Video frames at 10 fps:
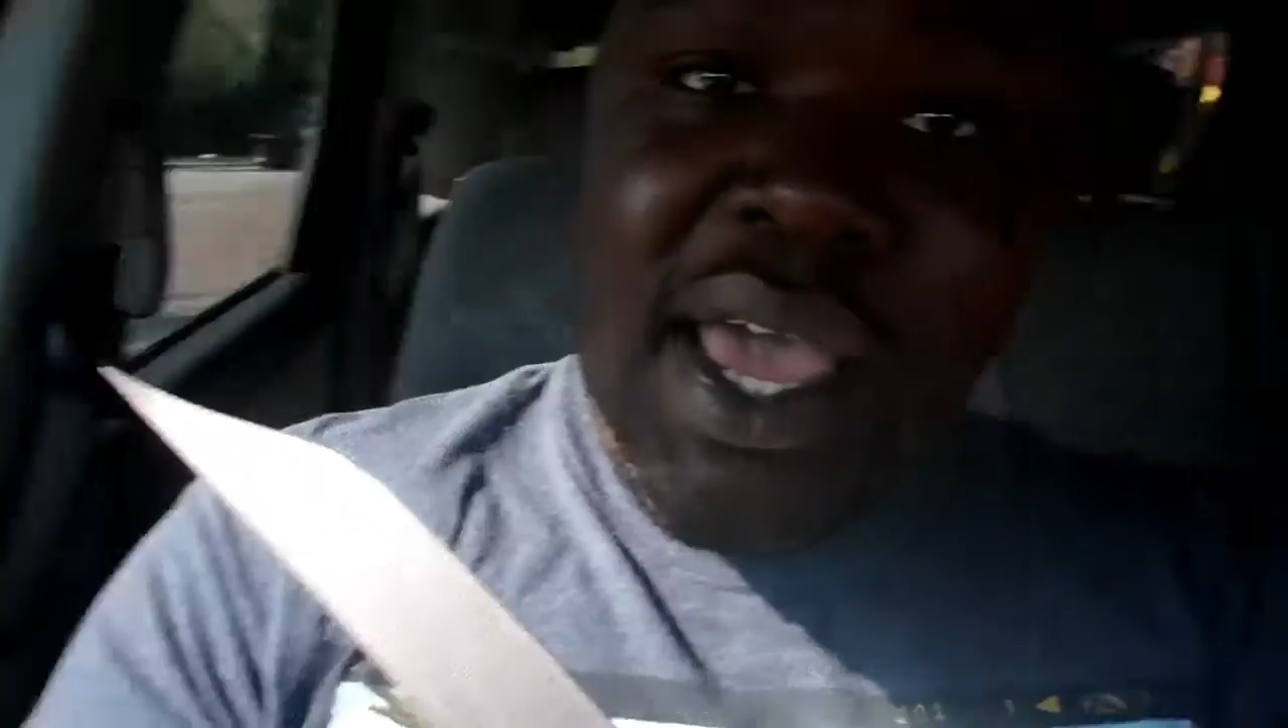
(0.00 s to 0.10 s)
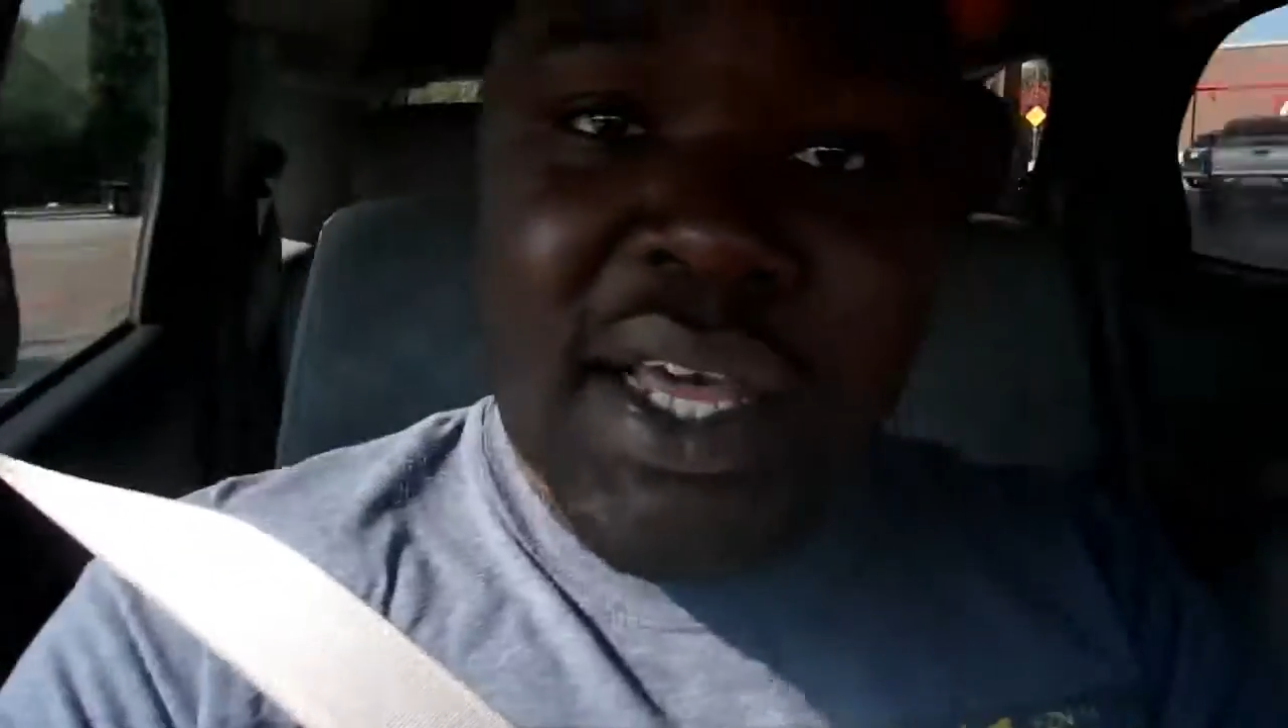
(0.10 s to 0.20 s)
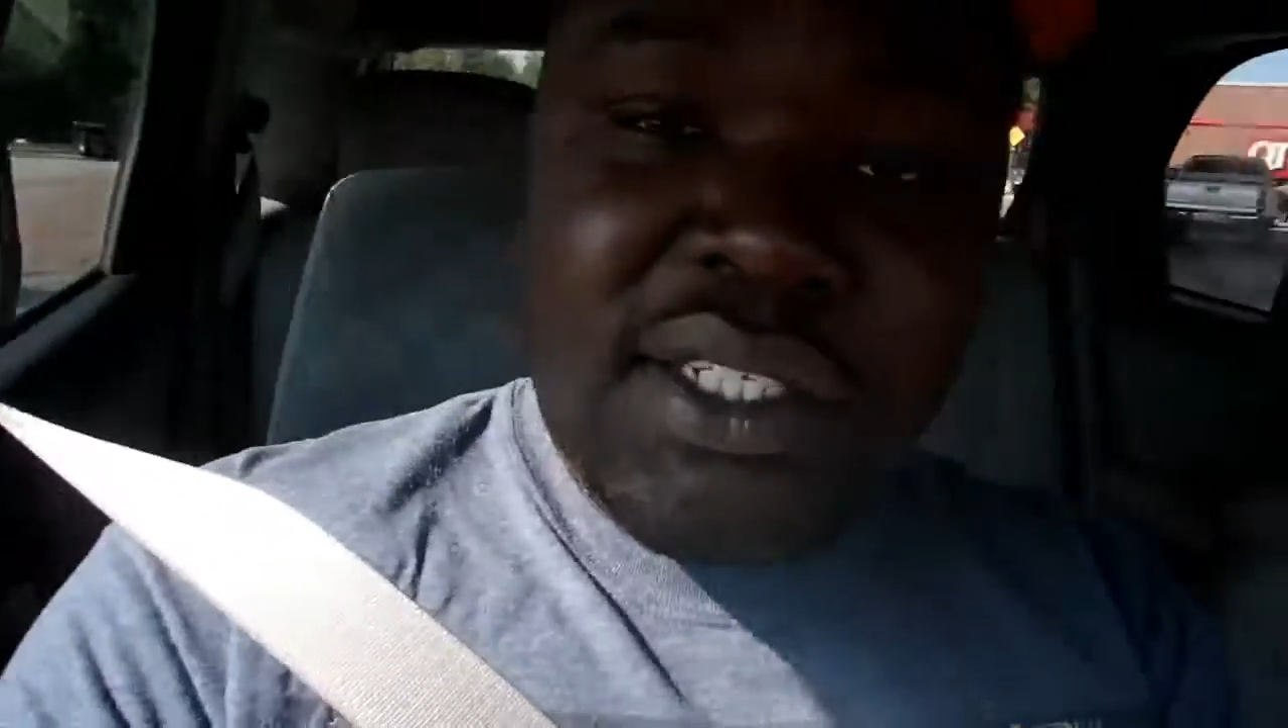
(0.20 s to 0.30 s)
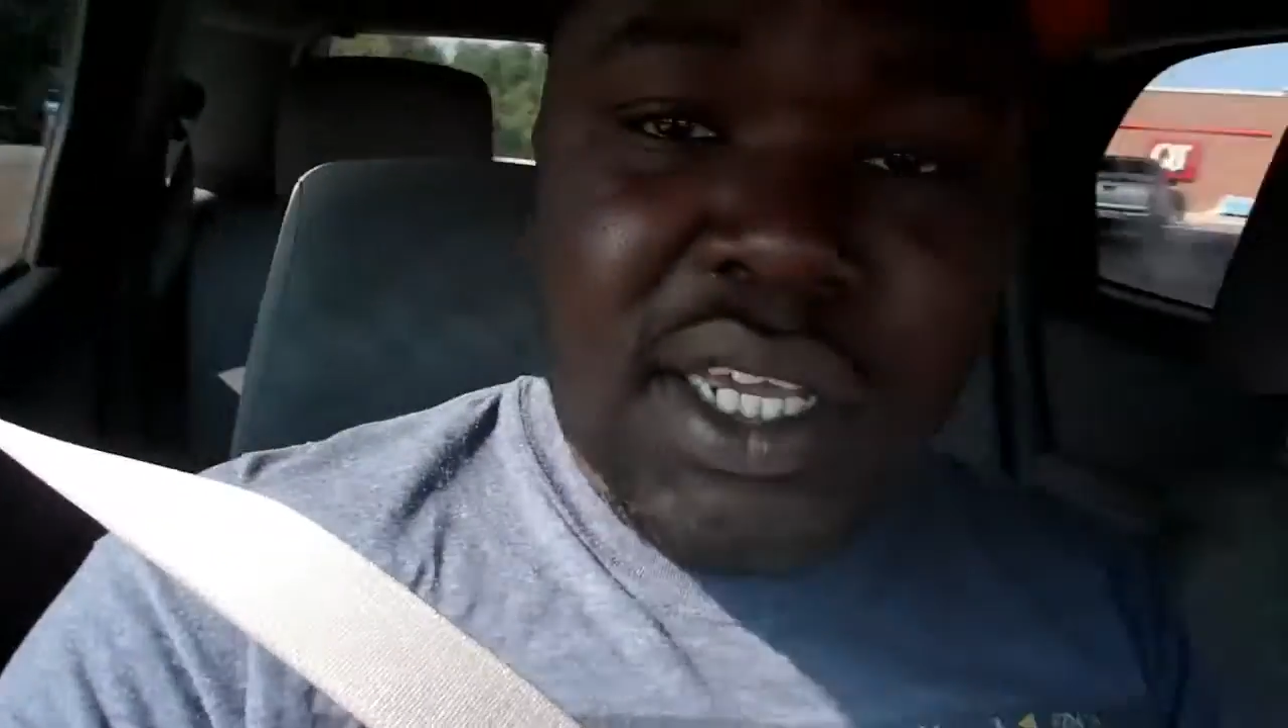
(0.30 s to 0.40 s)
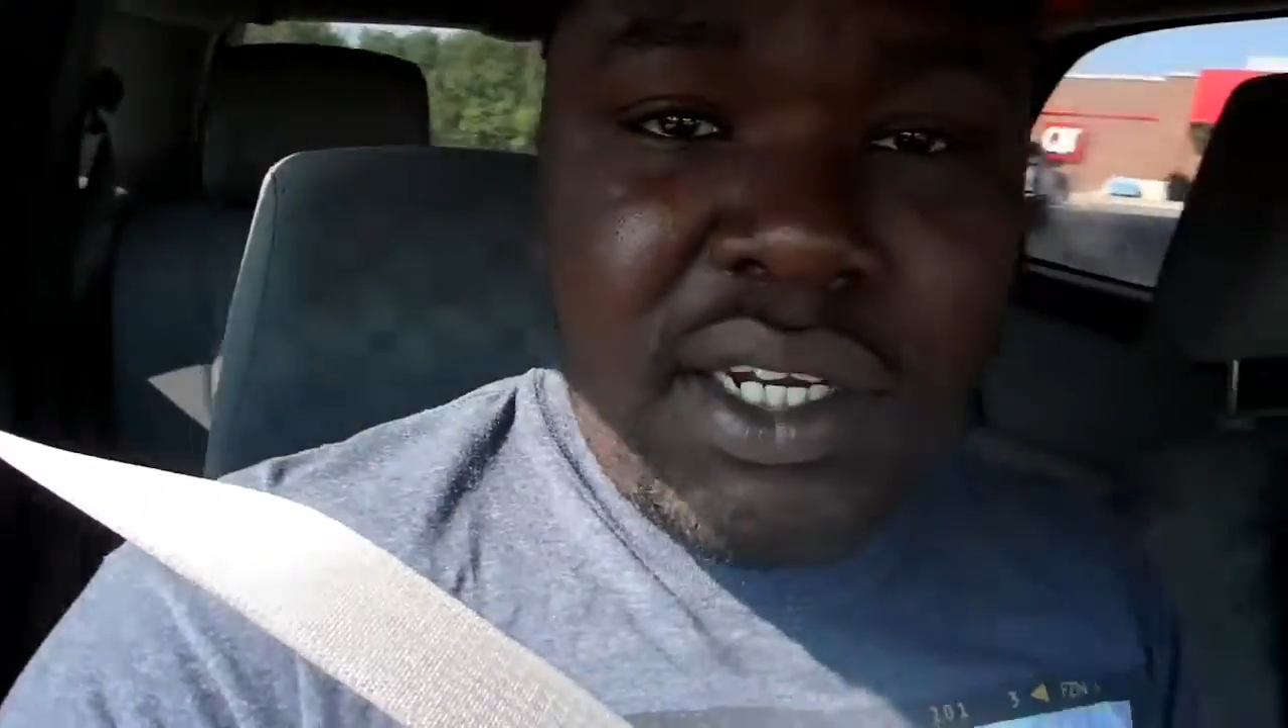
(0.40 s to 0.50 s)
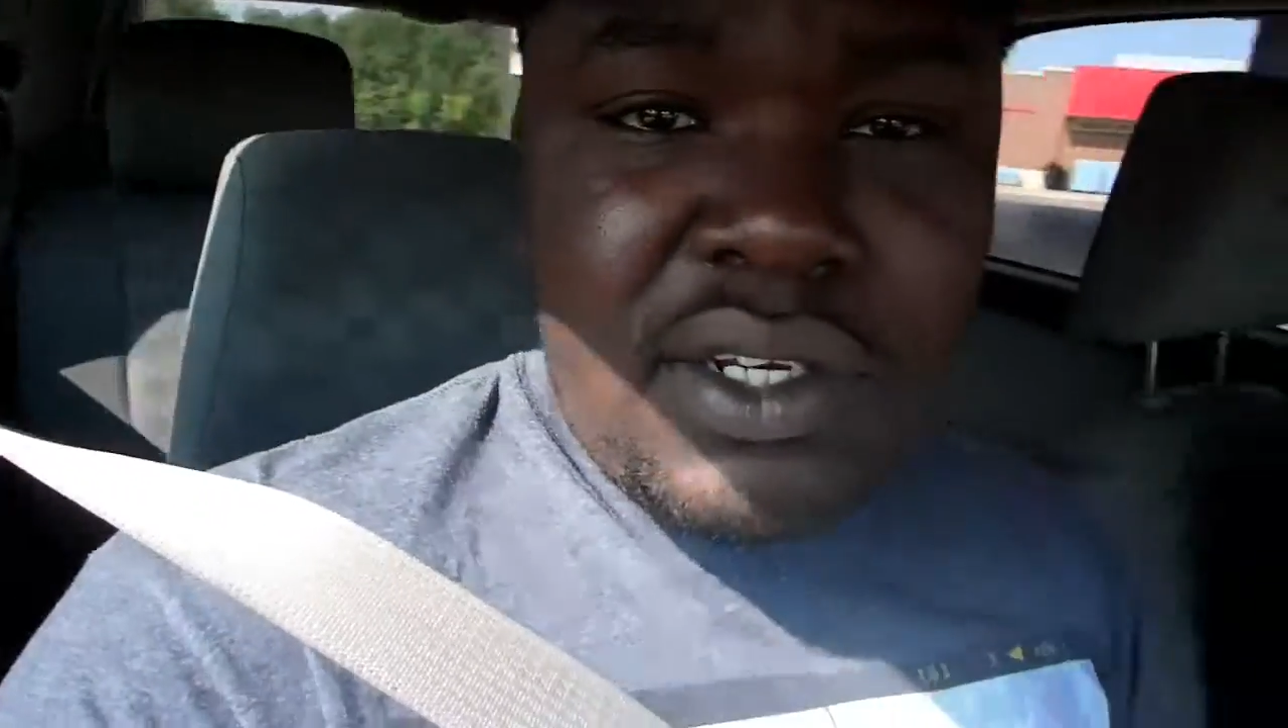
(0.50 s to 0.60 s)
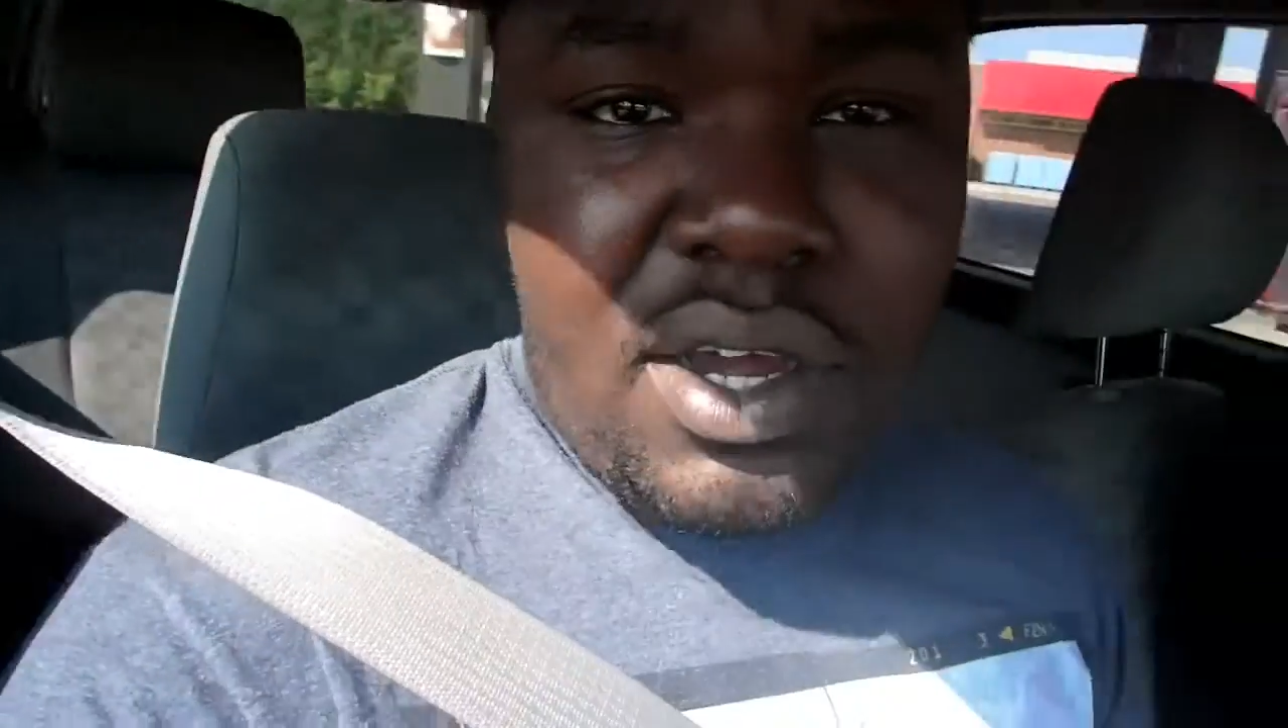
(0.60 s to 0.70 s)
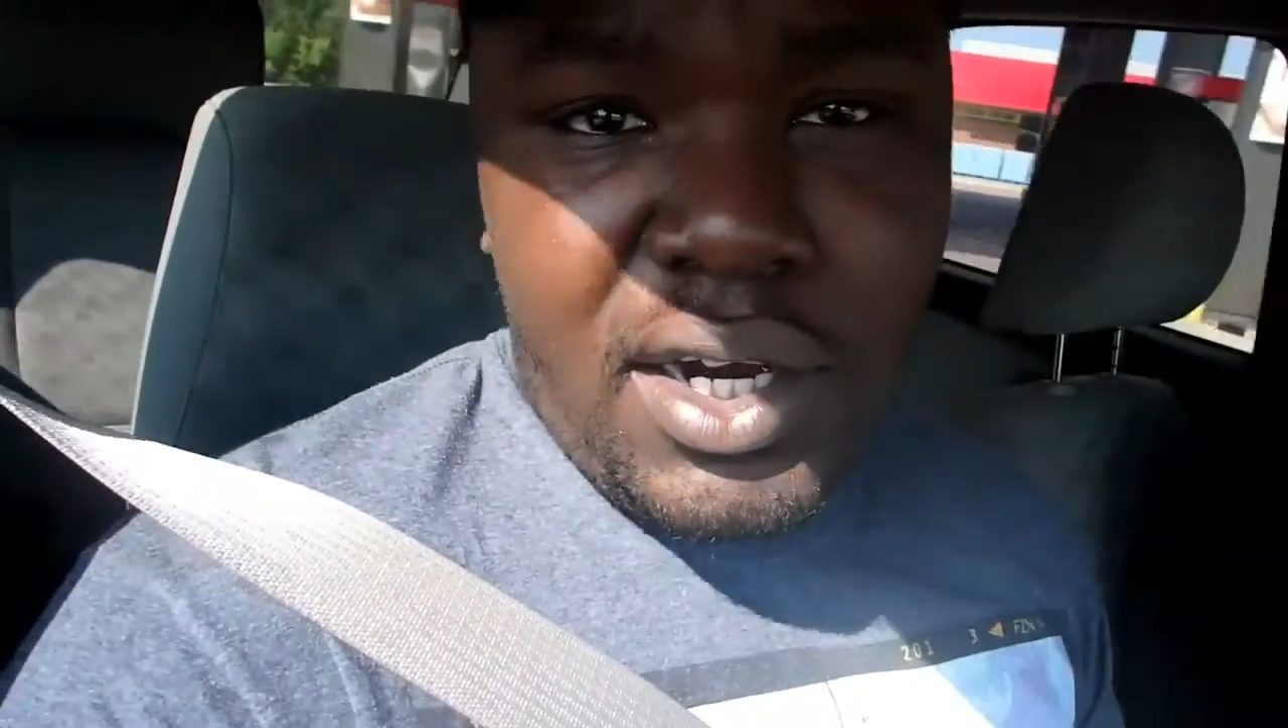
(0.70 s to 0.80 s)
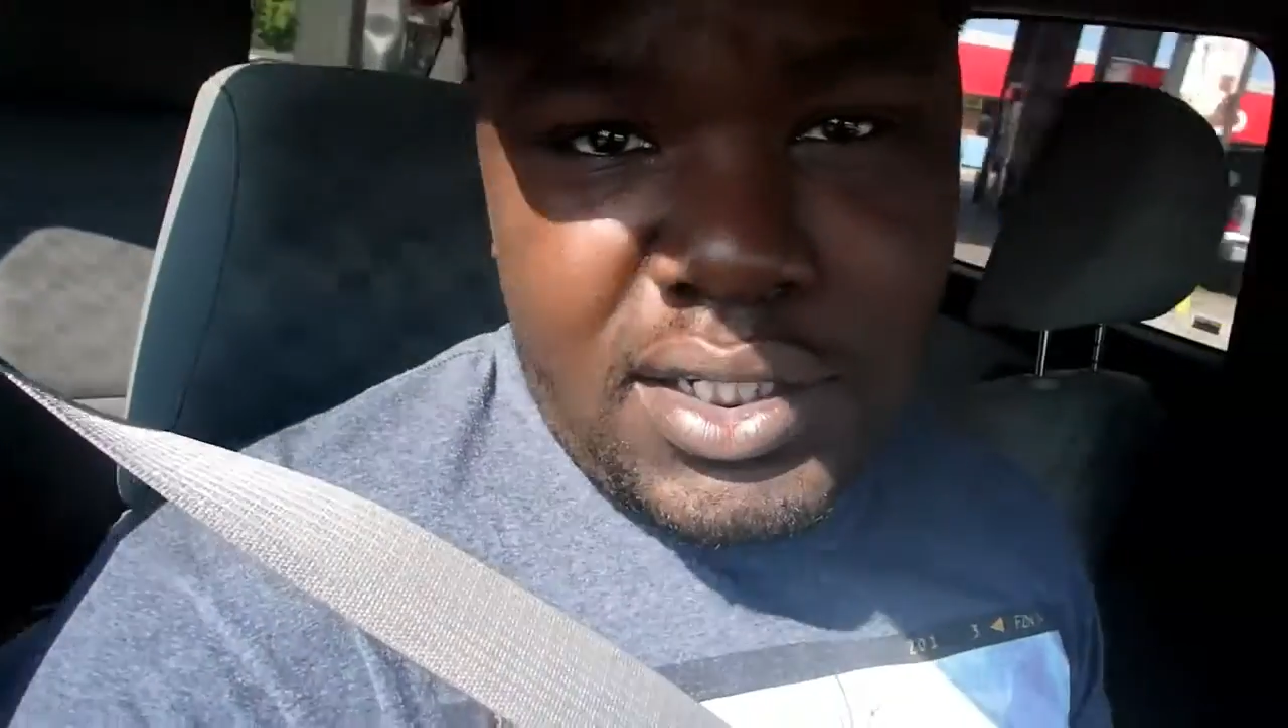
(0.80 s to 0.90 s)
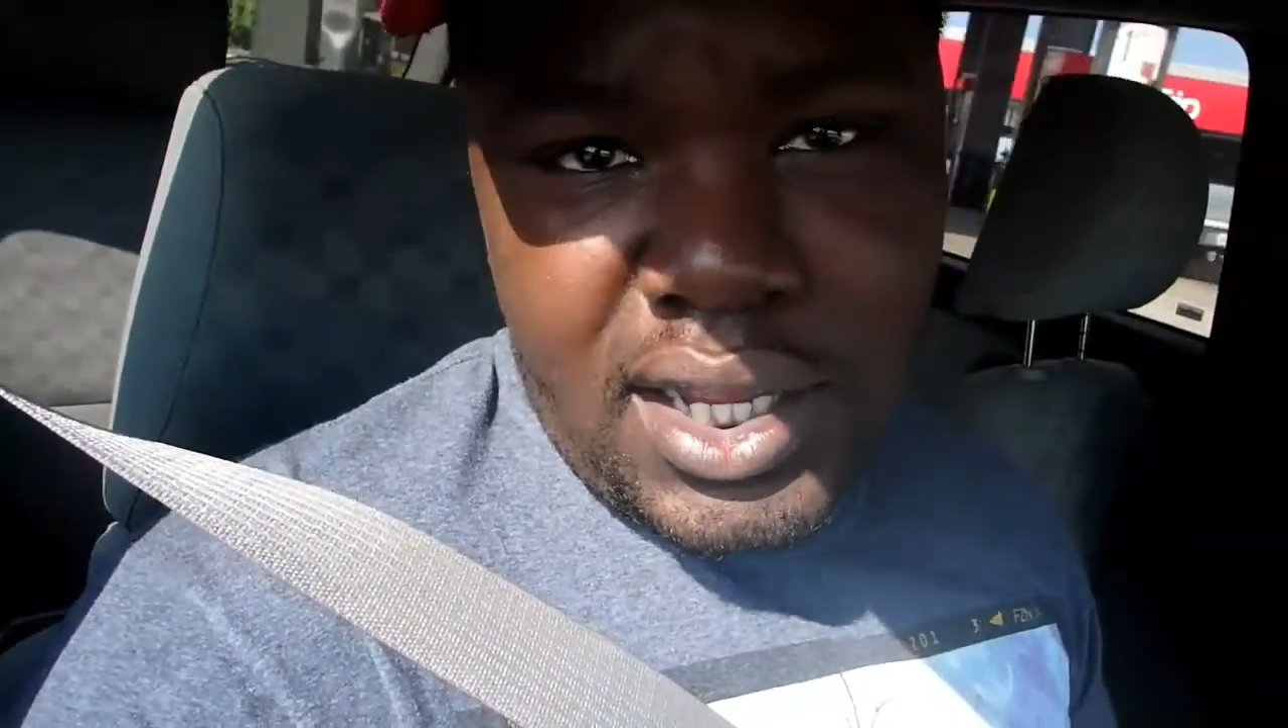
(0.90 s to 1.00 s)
it's getting dark